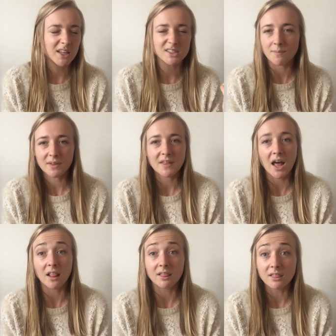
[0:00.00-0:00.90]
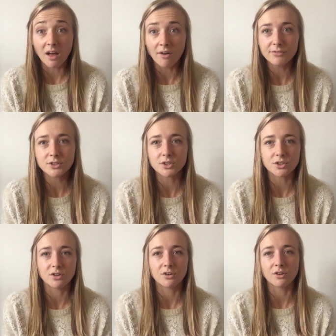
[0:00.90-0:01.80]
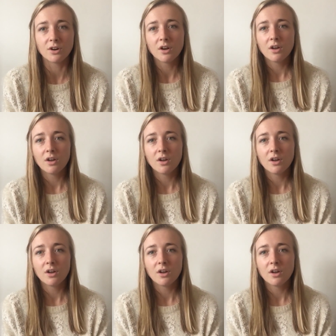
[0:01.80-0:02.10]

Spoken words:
It's something that I love to do.